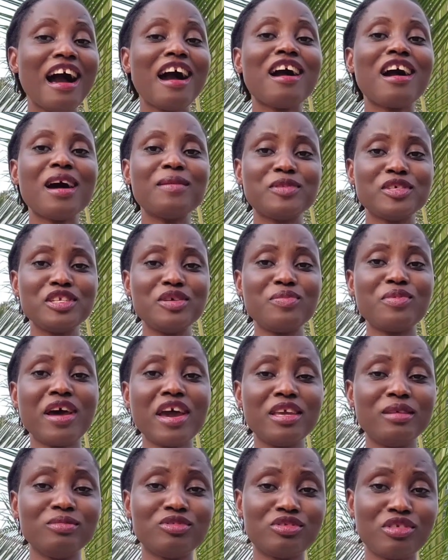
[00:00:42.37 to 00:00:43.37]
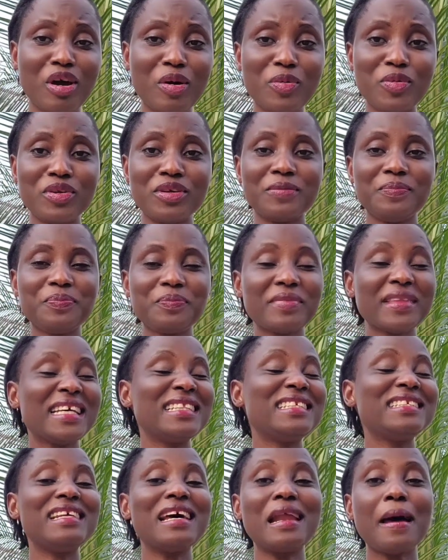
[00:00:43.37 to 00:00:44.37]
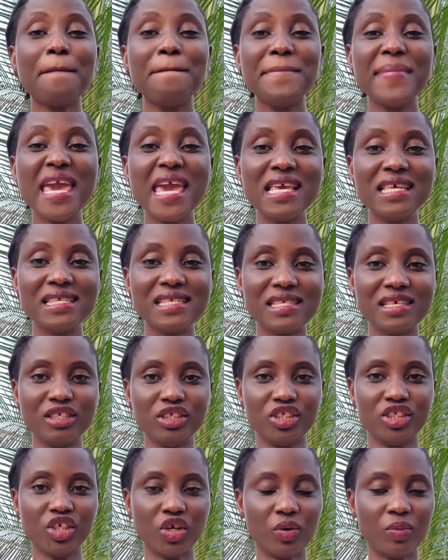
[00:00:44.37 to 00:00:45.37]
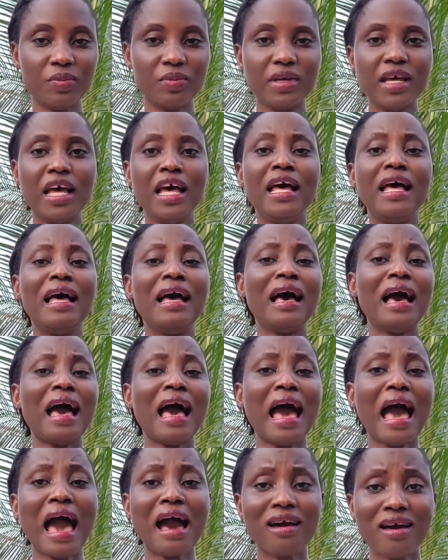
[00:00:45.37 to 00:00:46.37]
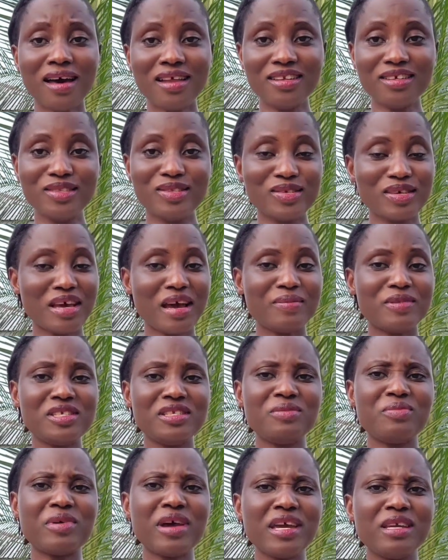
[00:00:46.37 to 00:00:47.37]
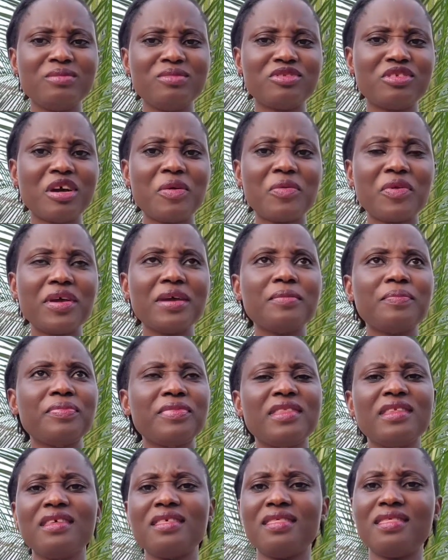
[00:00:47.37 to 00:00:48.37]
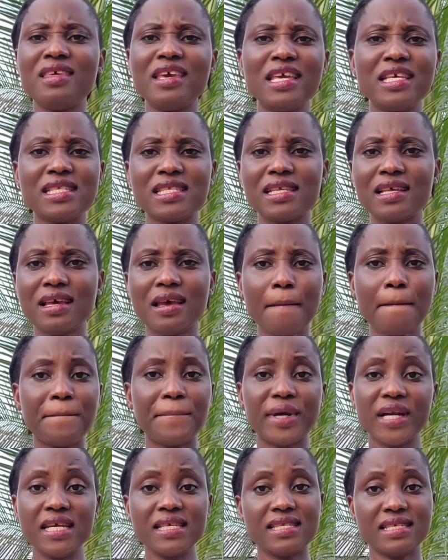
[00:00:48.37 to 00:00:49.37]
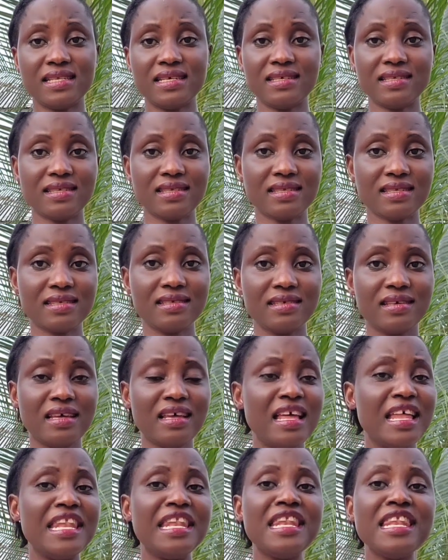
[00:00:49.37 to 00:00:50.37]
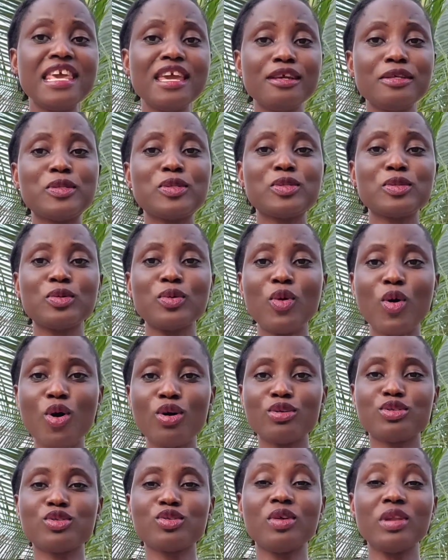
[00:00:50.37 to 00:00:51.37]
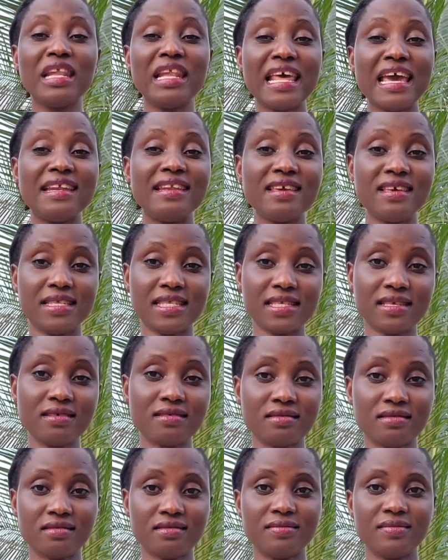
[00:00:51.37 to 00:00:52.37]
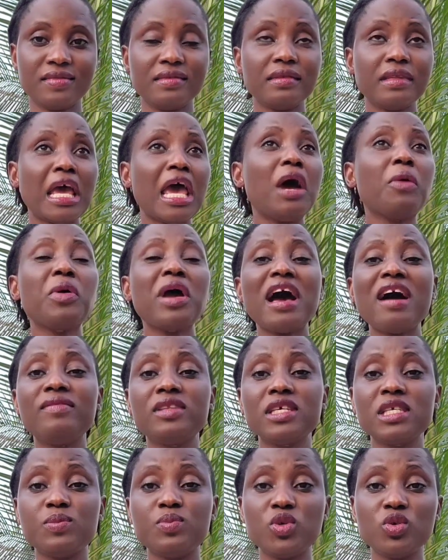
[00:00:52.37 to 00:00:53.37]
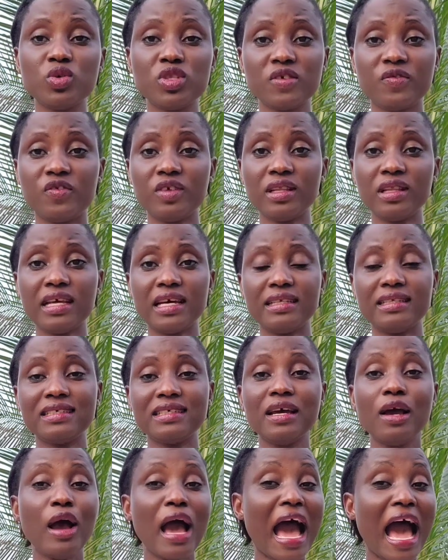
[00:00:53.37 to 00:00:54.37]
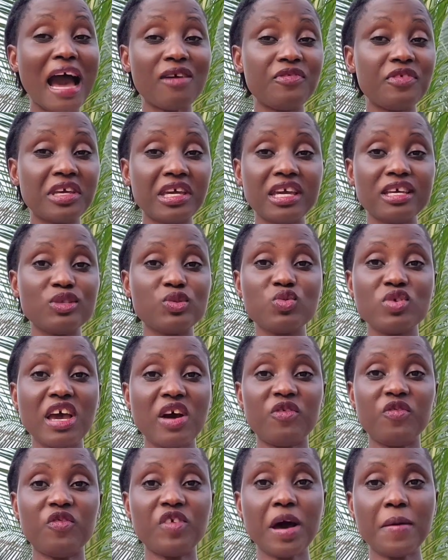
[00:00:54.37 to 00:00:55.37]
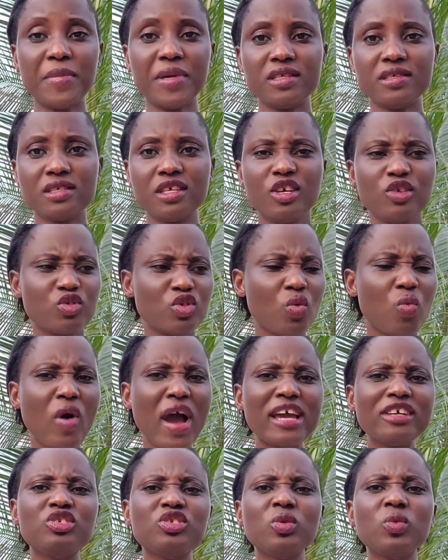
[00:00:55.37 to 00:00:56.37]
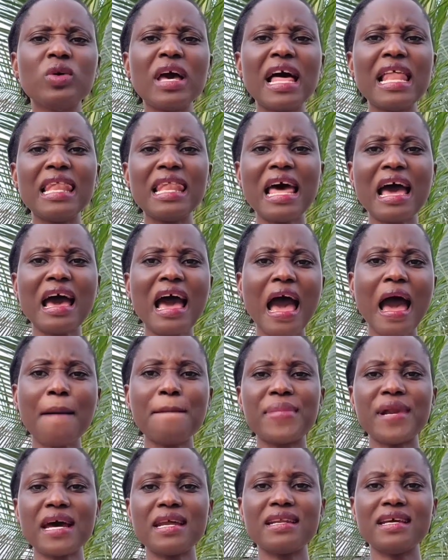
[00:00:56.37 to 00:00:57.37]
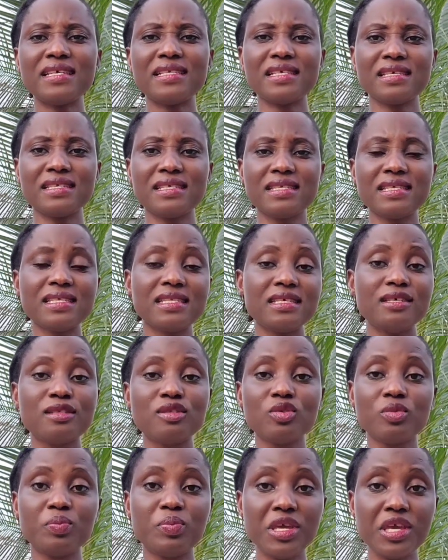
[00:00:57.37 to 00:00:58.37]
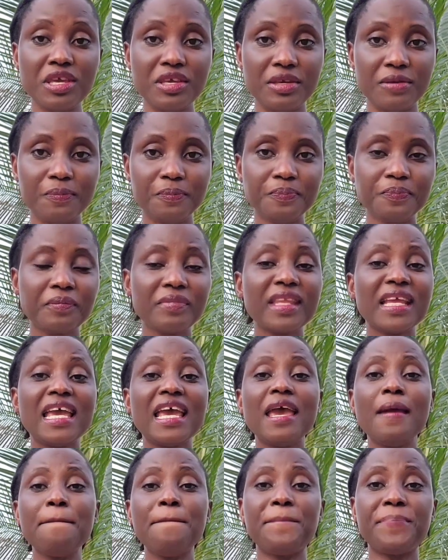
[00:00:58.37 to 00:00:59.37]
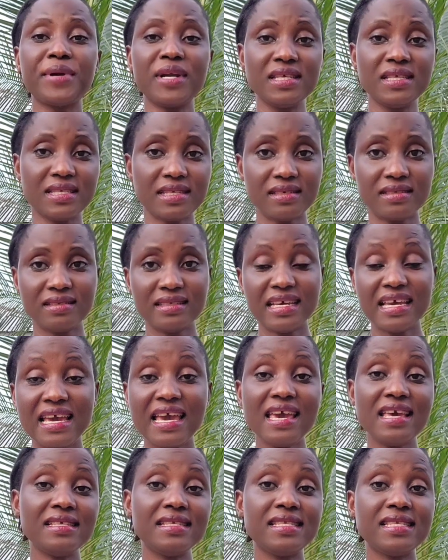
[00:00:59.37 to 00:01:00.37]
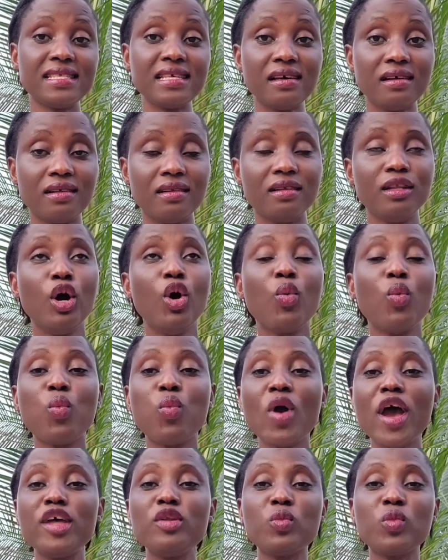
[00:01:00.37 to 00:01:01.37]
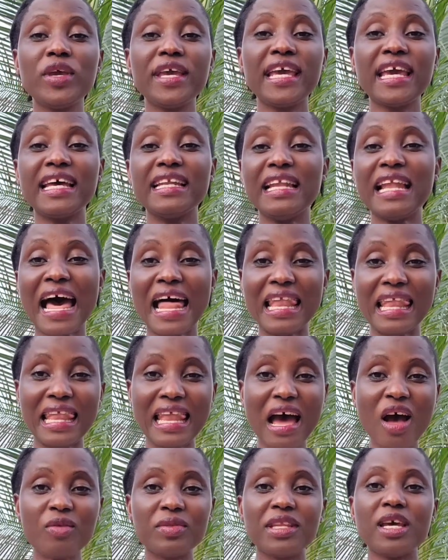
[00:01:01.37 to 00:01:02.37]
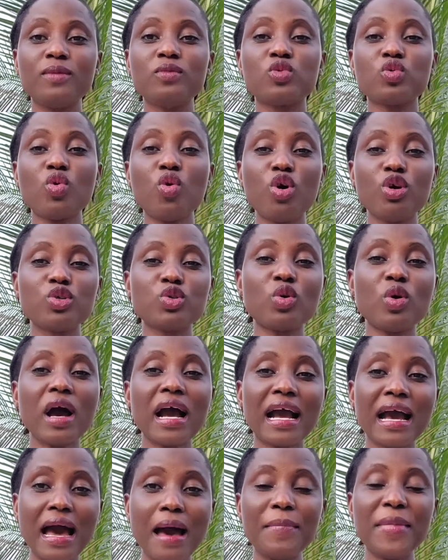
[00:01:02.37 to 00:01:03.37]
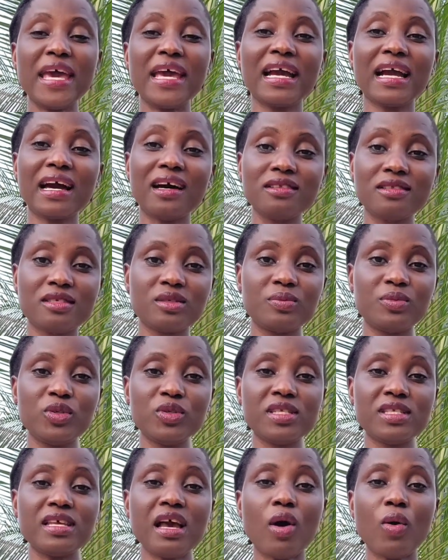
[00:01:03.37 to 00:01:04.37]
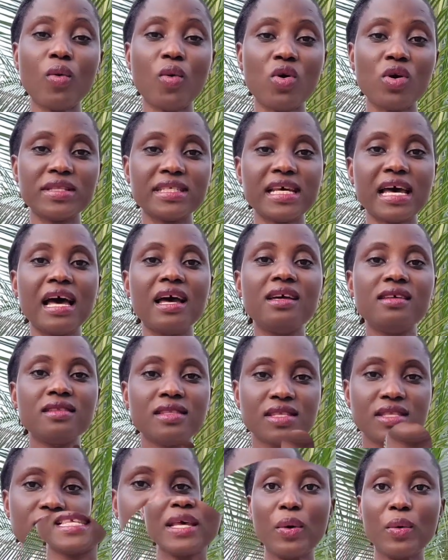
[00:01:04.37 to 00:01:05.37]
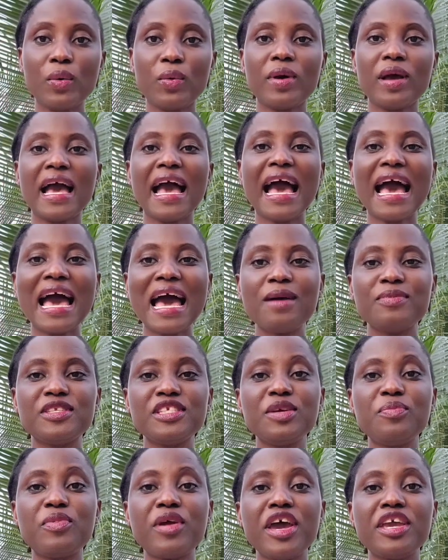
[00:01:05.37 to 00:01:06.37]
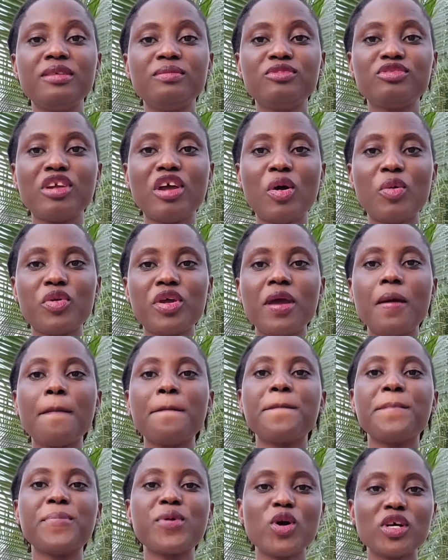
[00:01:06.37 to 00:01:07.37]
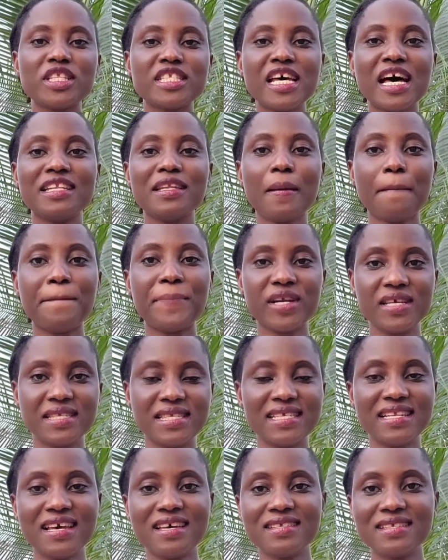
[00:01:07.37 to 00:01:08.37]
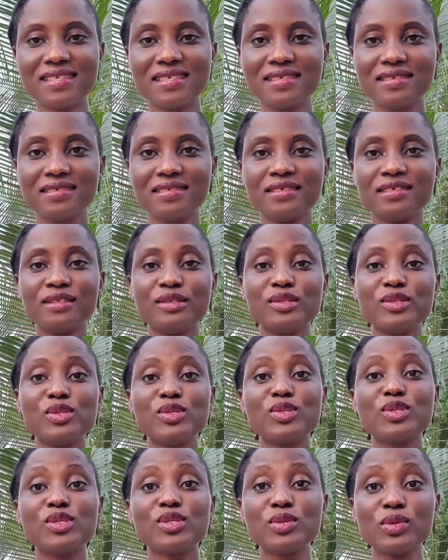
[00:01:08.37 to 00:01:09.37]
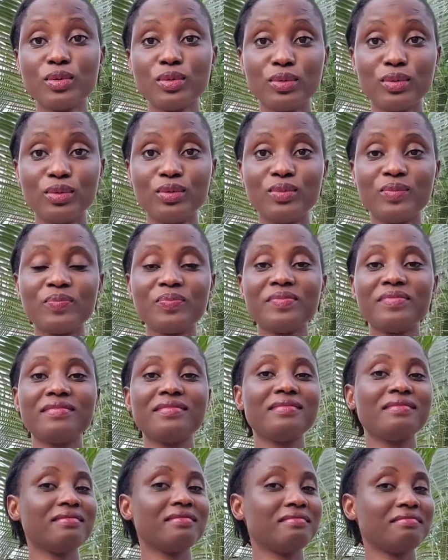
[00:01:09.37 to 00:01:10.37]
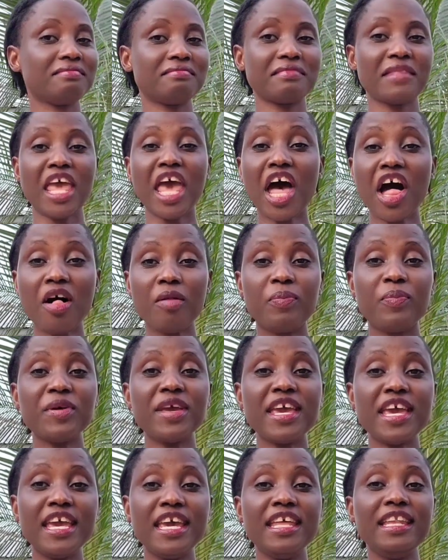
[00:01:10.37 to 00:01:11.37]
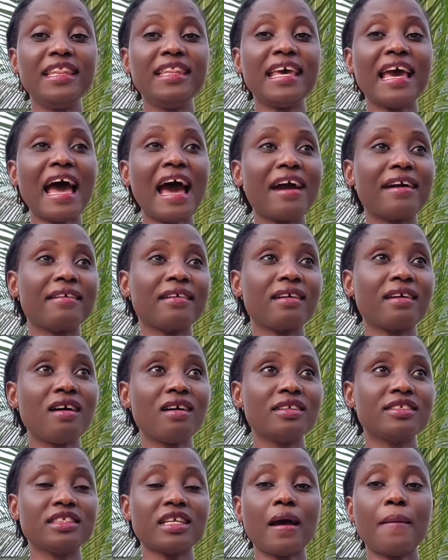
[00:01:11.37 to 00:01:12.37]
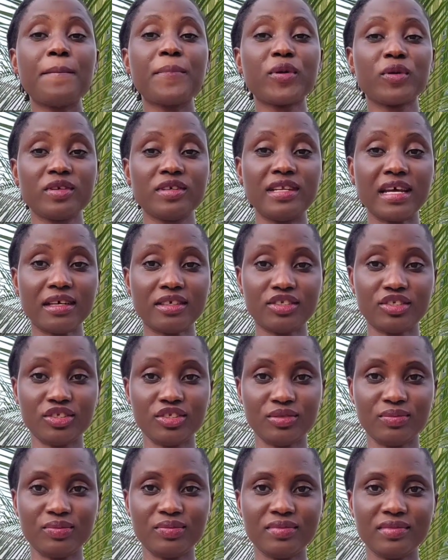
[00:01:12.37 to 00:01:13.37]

Captain Ibrahim Traore did an amazing job. According to Captain Ibrahim Traore, these prisoners need to also learn a skill. And we have this beautiful land. Africans, we are farmers. So why should we allow our brothers and sisters to be in prison and cell when we can allow them to also come and contribute their quota to the state? Captain Ibrahim Traore brought out the prisoners to help in the agriculture production.